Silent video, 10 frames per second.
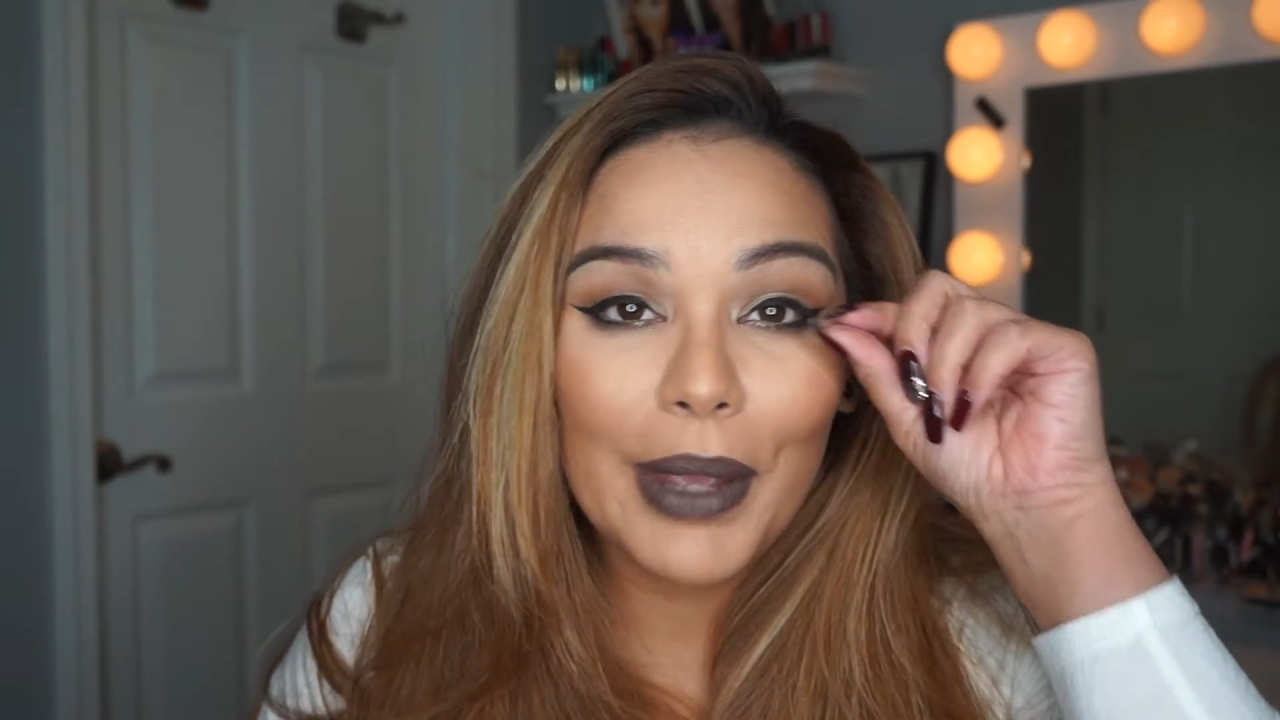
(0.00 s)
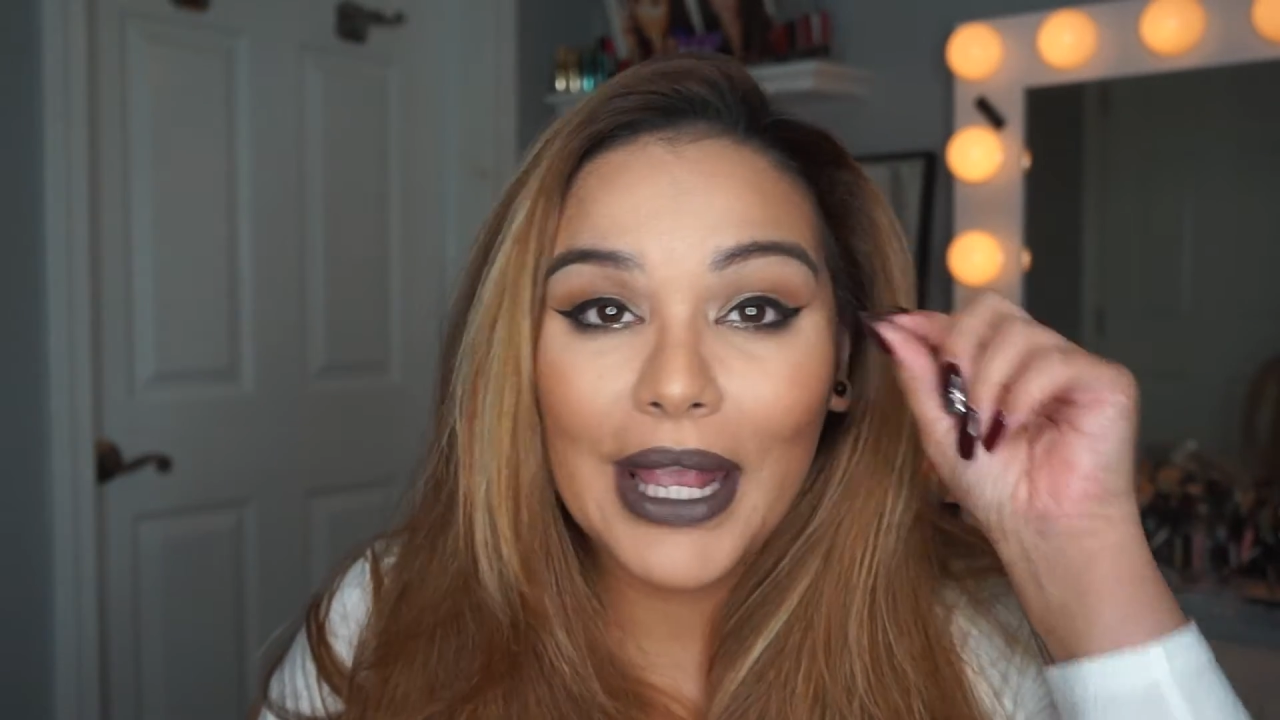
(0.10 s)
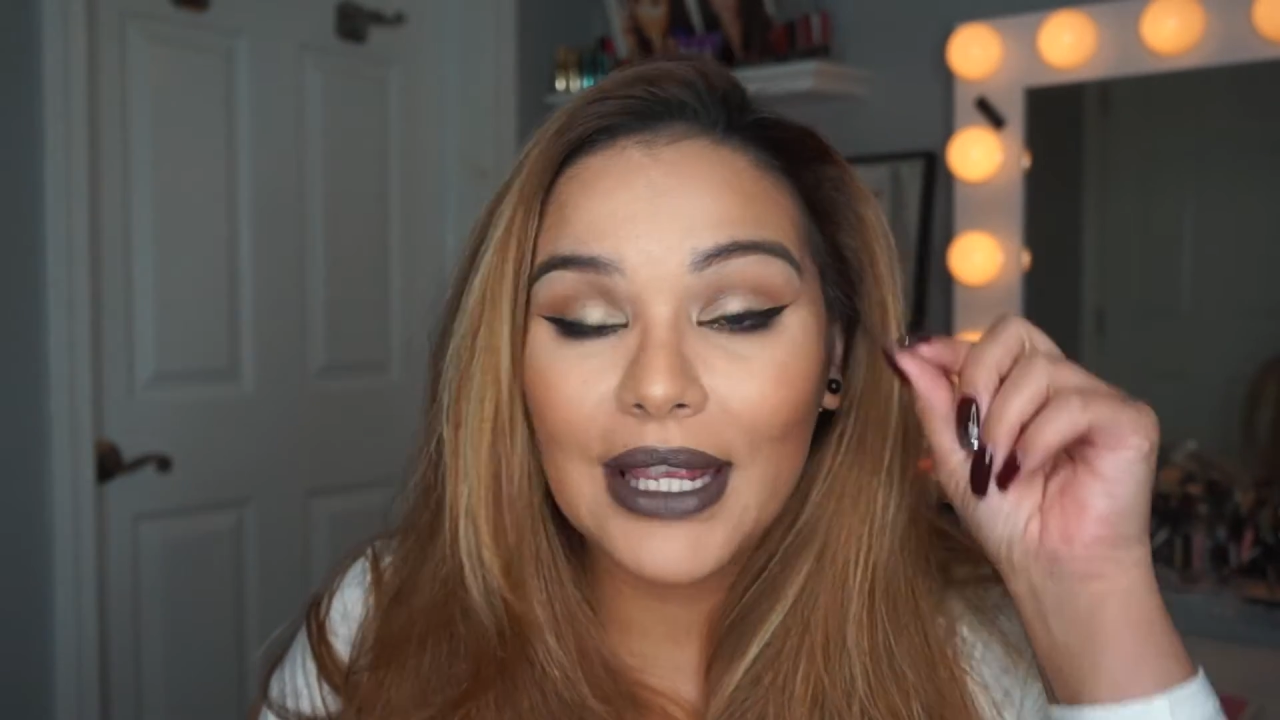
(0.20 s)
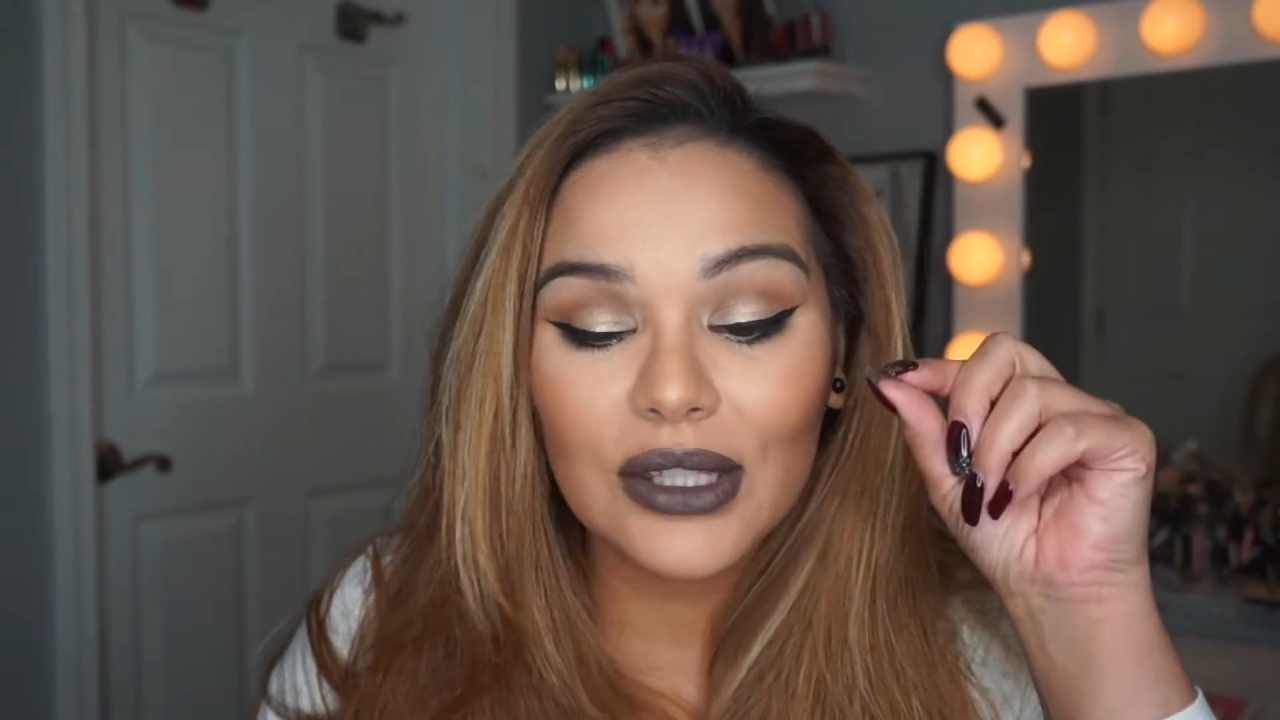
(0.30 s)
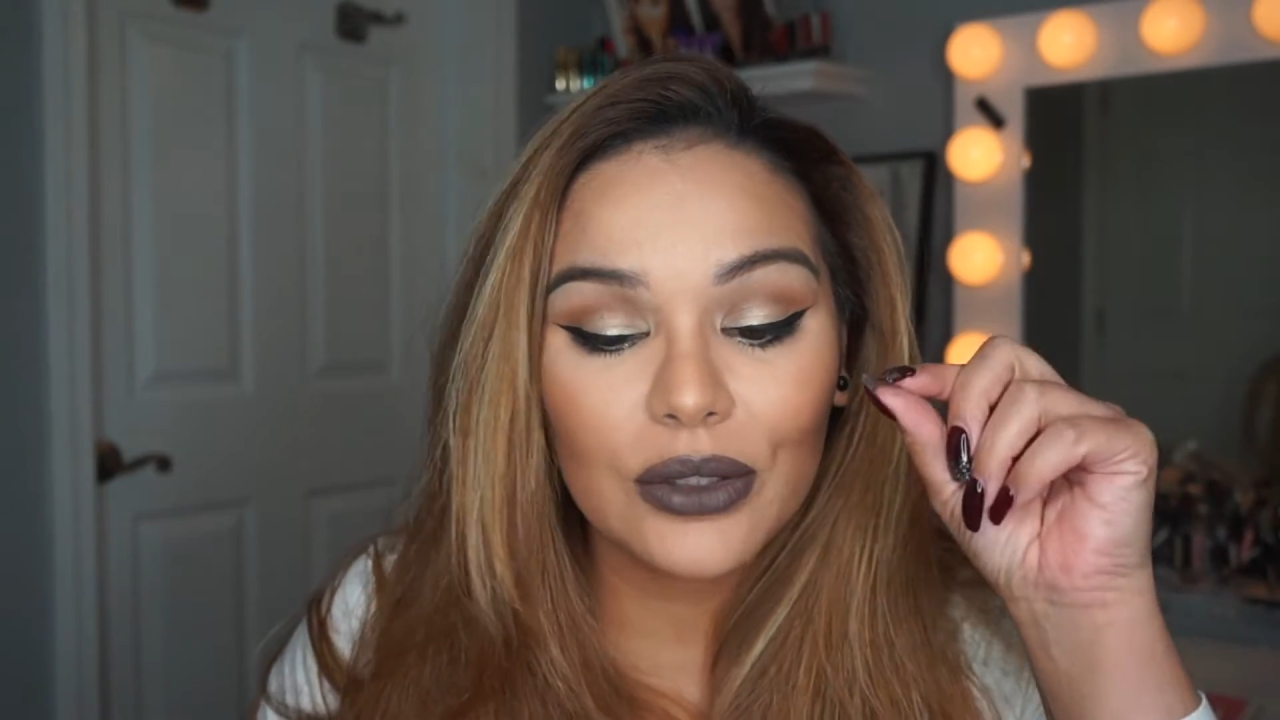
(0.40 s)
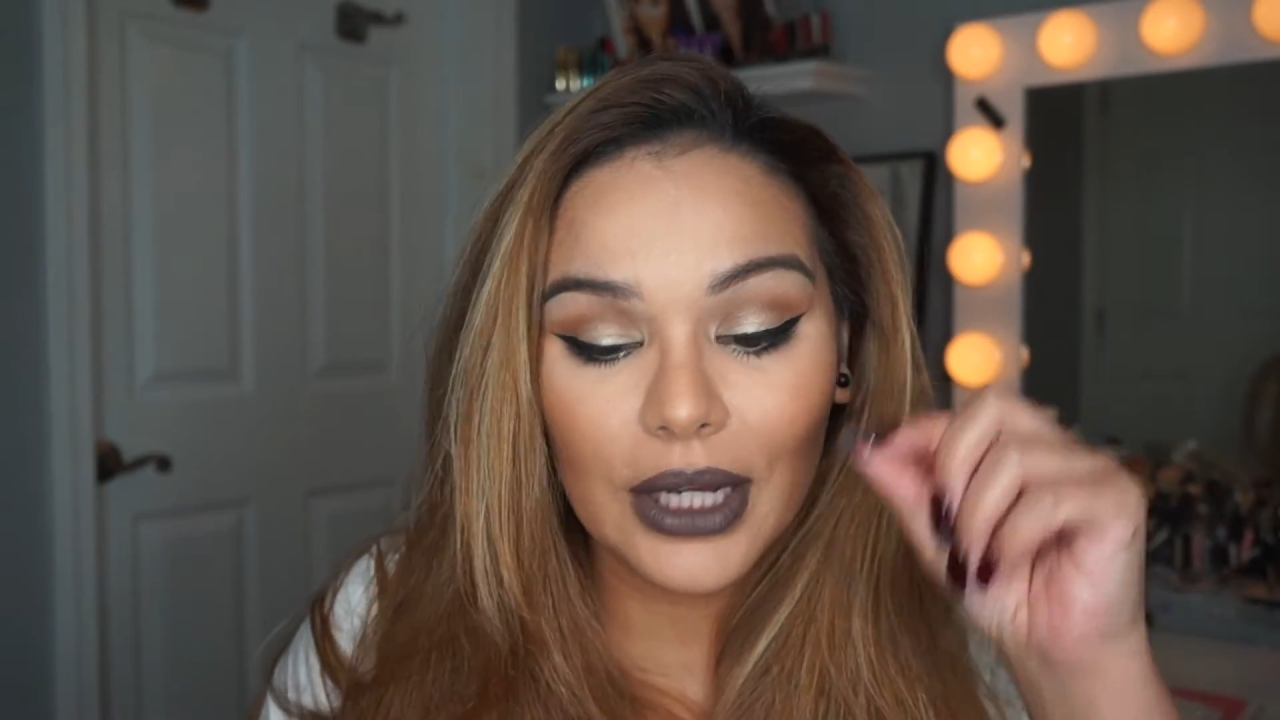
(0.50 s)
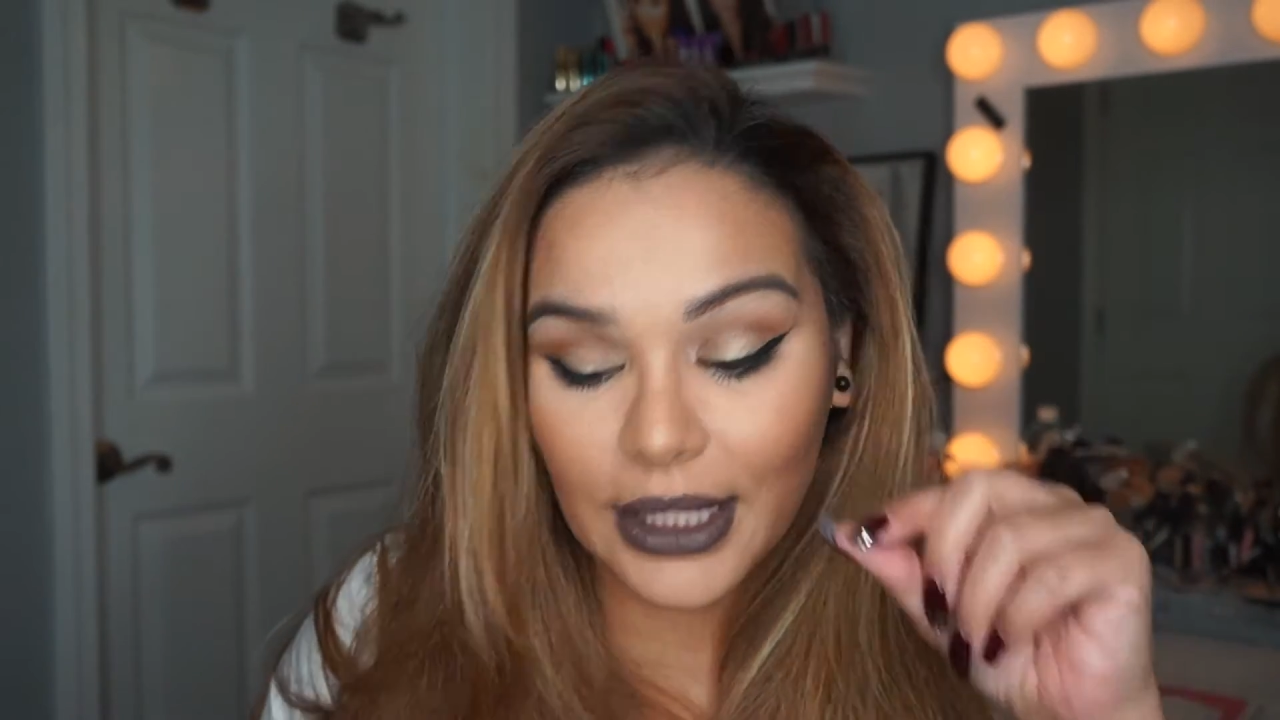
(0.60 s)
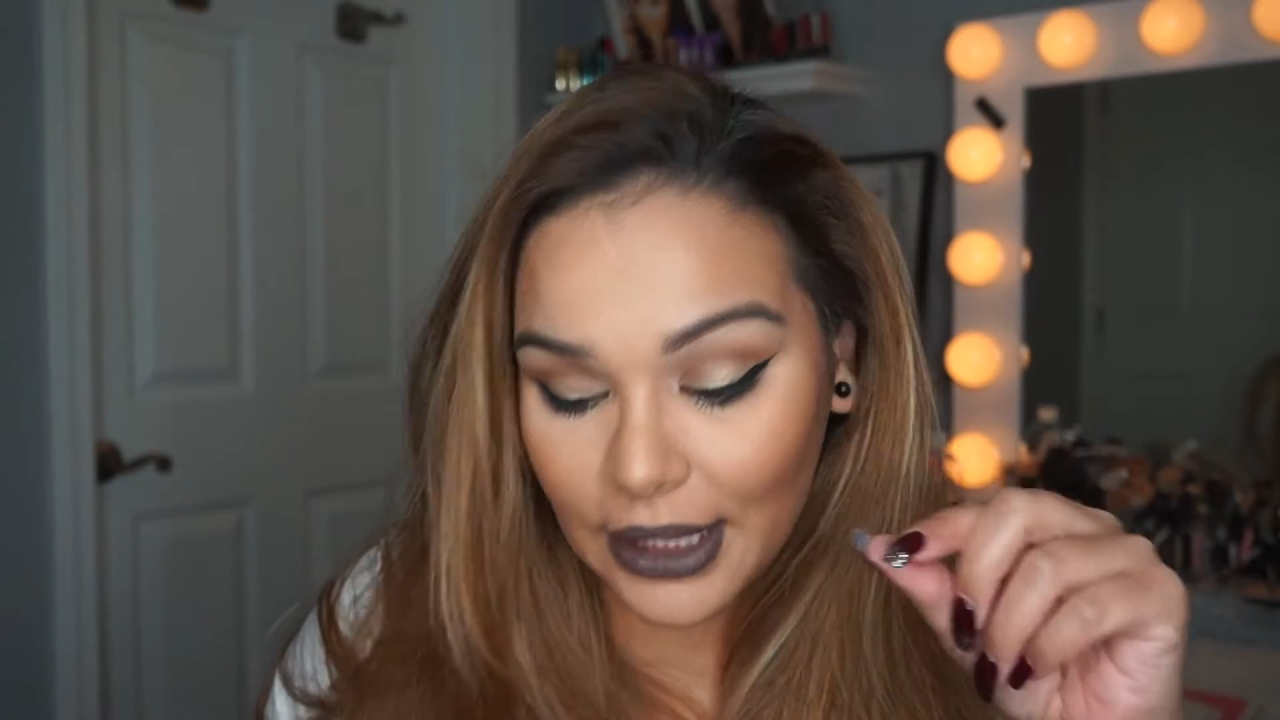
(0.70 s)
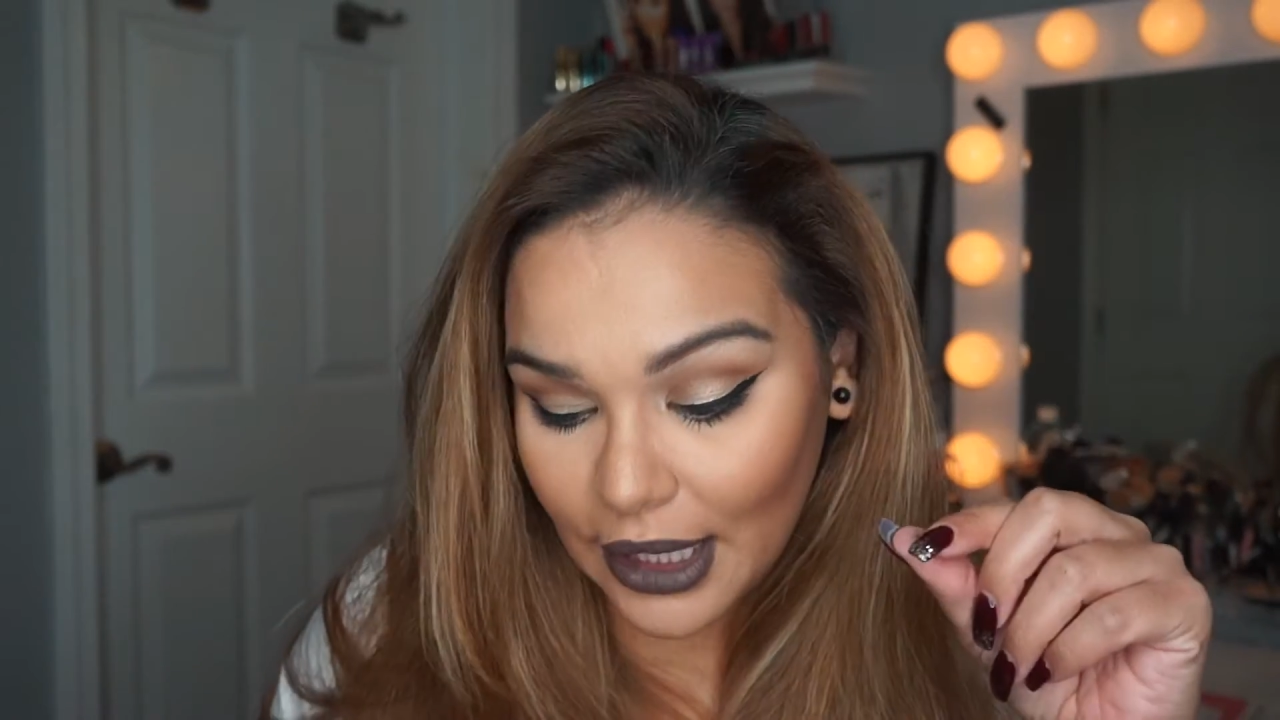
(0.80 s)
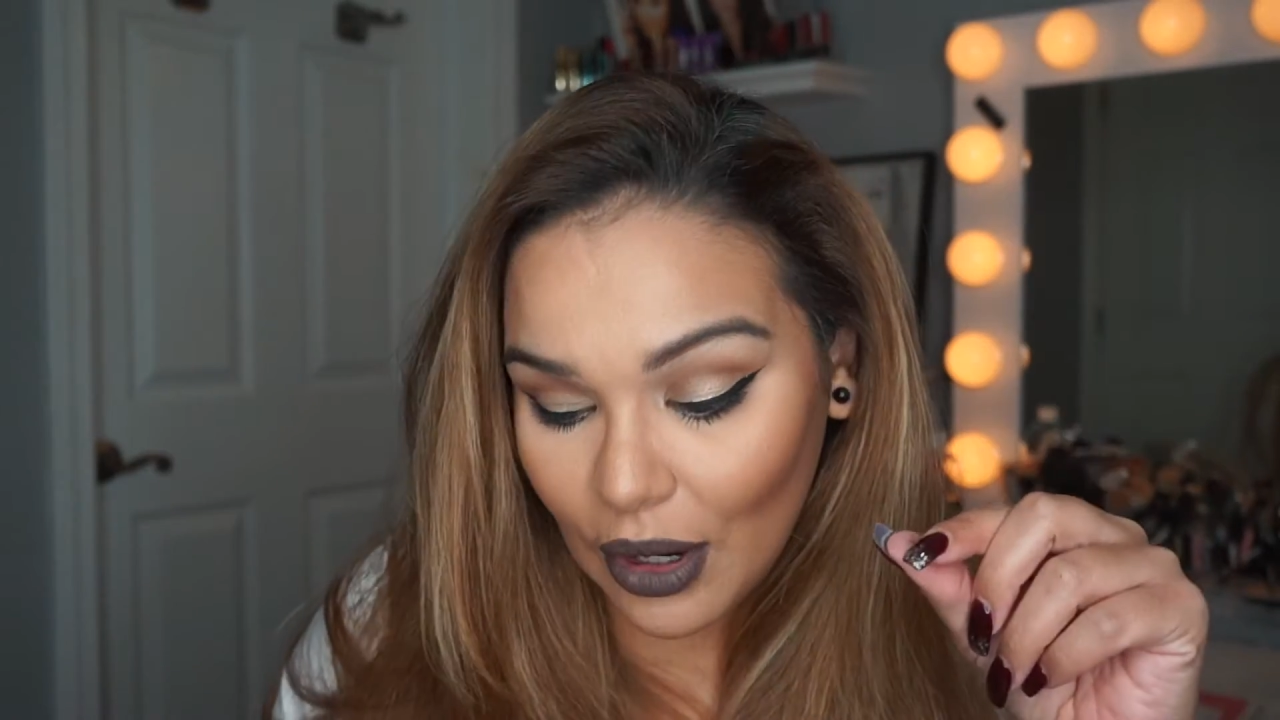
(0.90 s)
base or
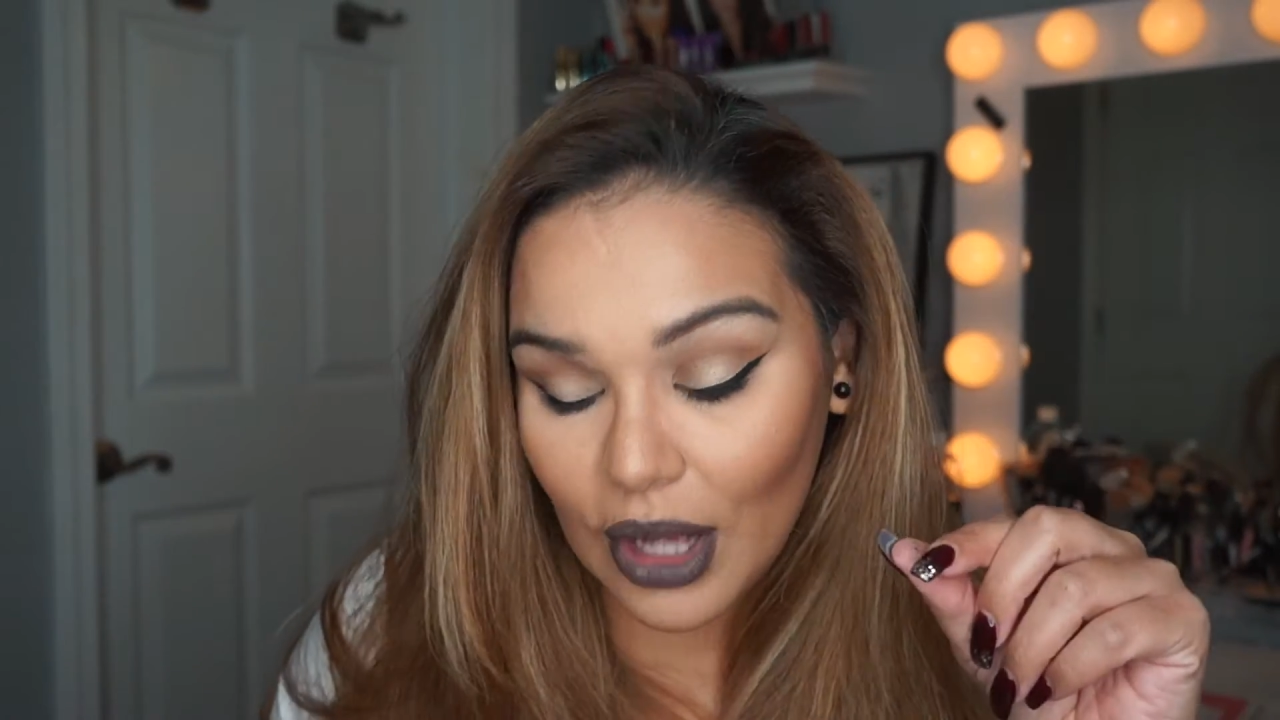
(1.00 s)
anything